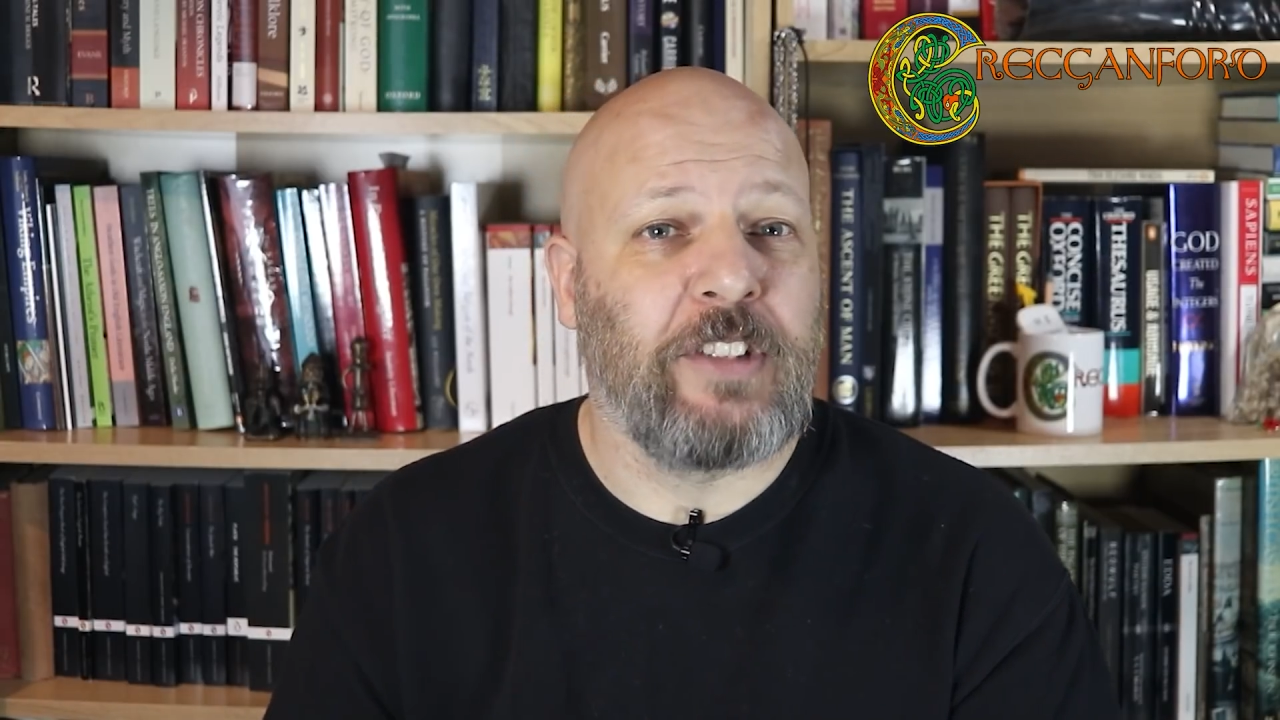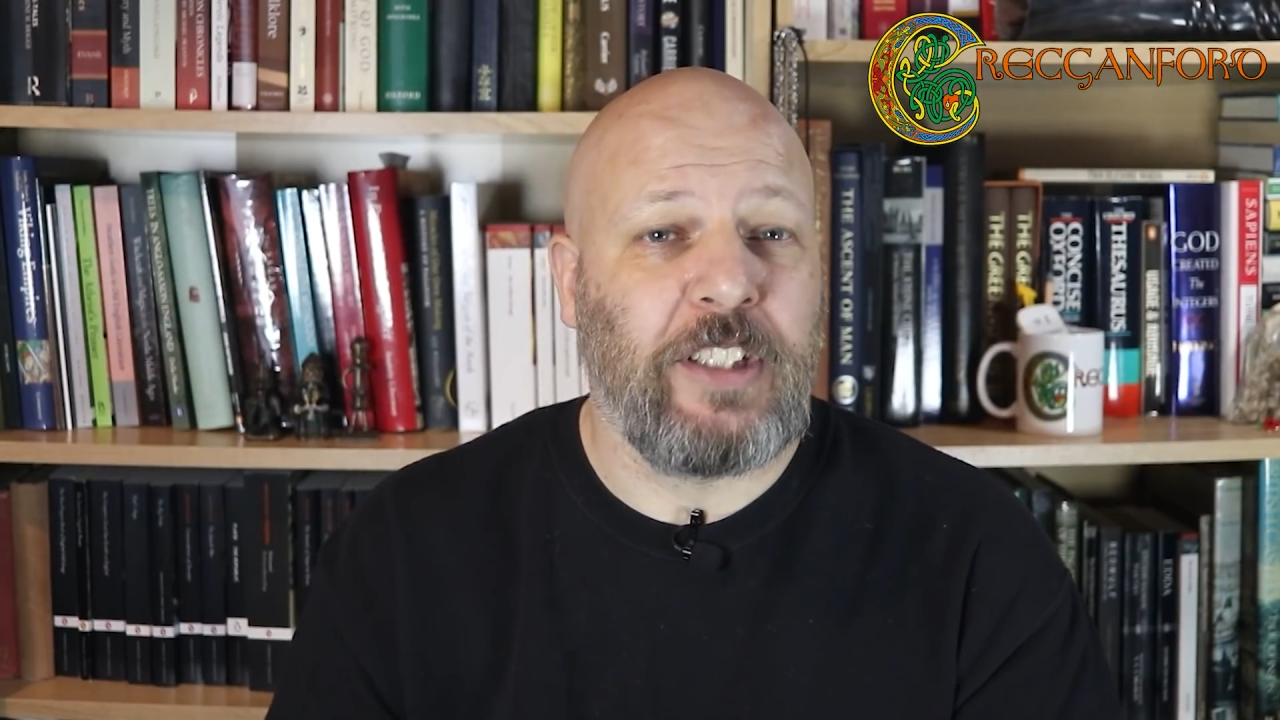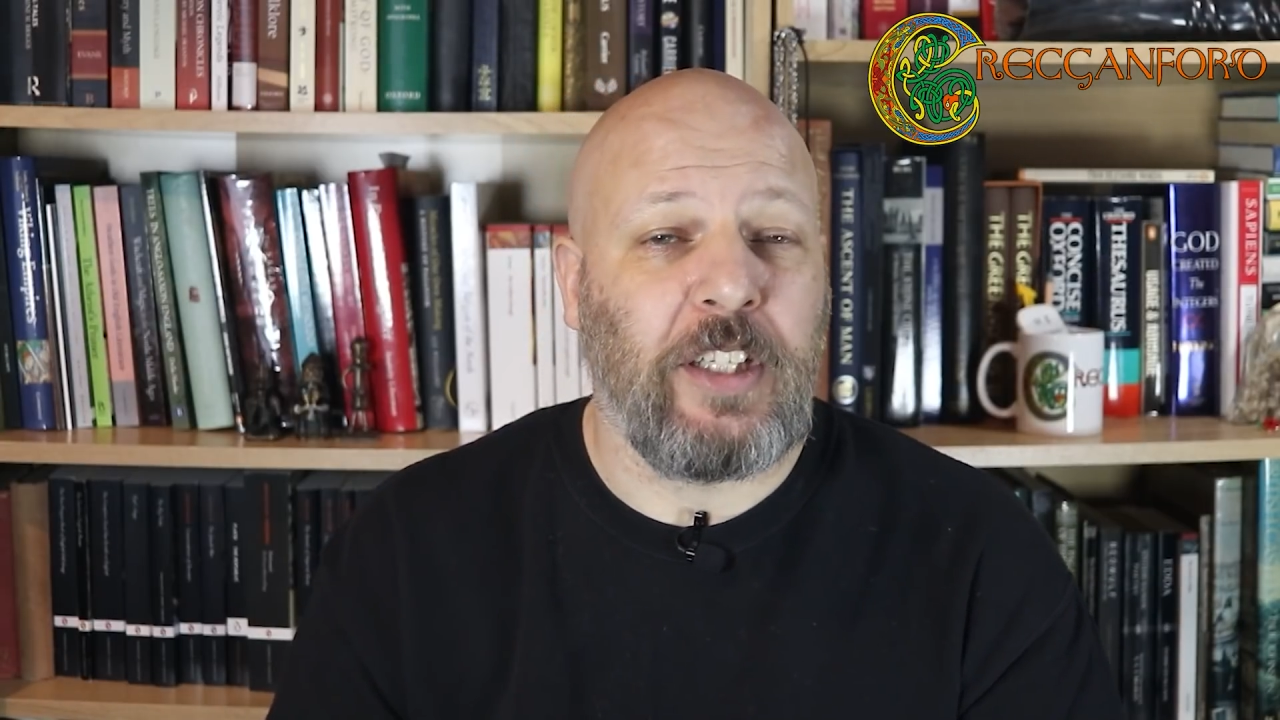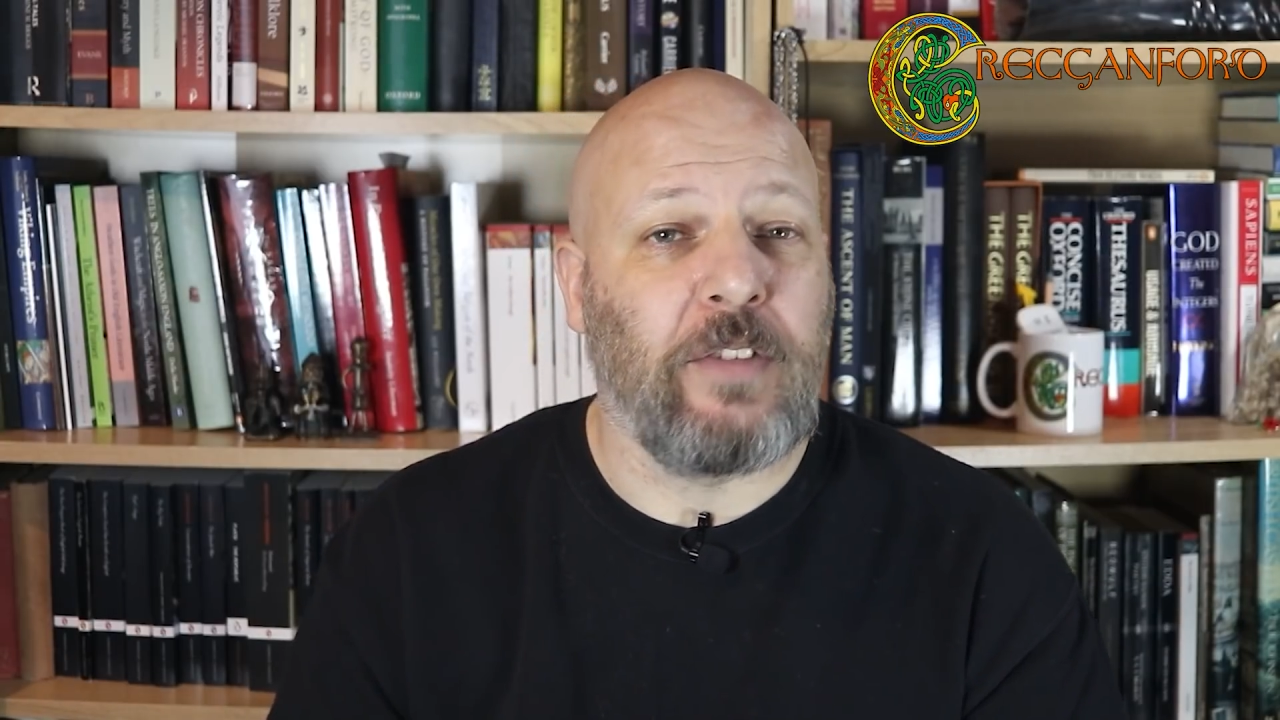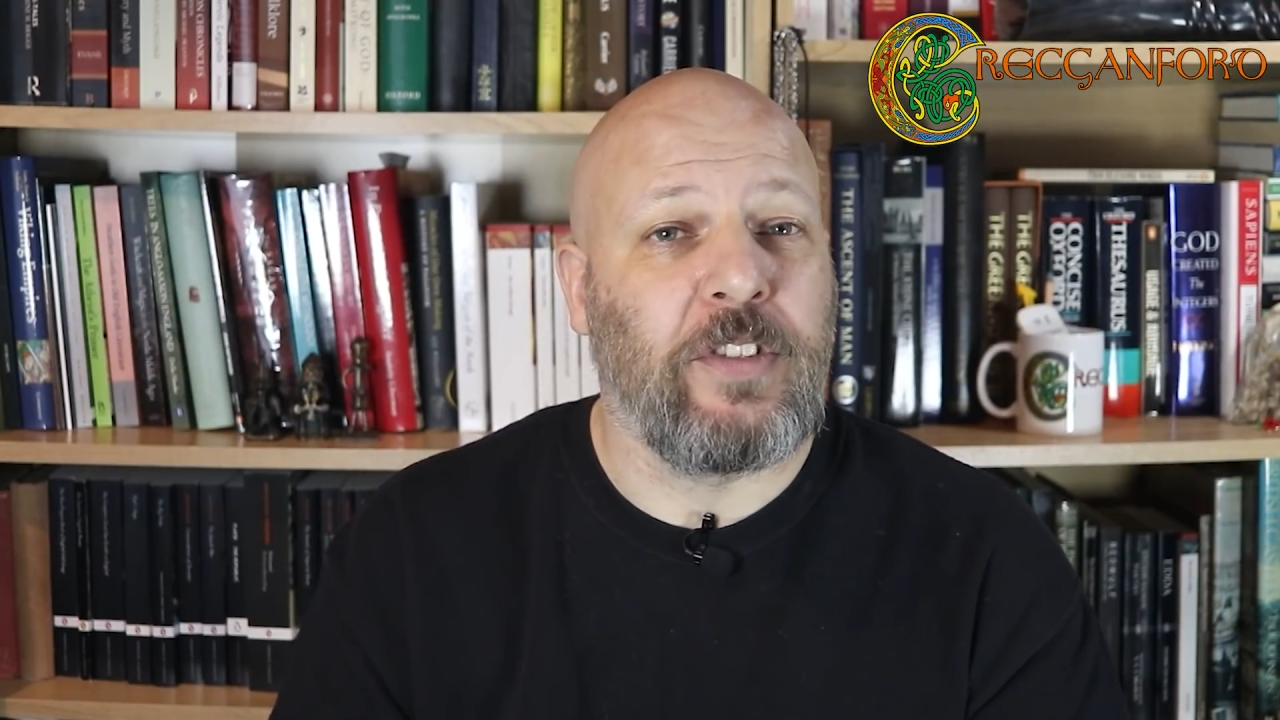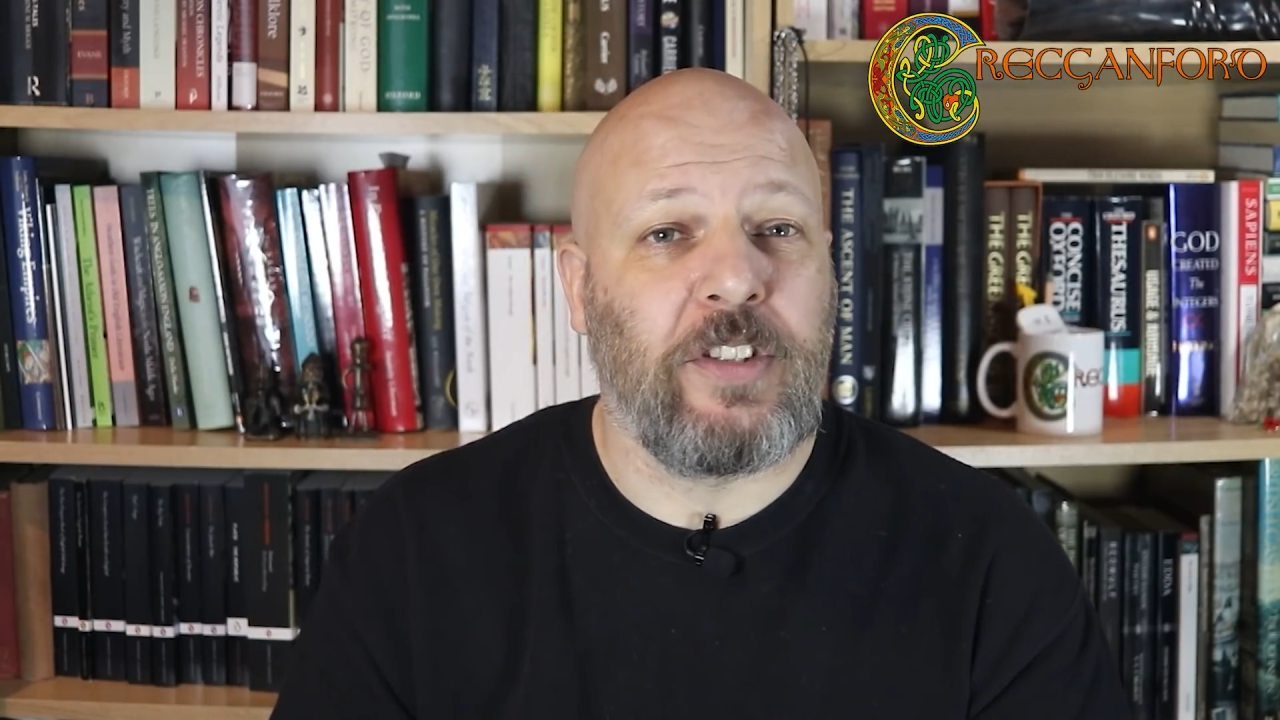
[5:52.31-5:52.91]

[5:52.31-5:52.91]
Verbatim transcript: received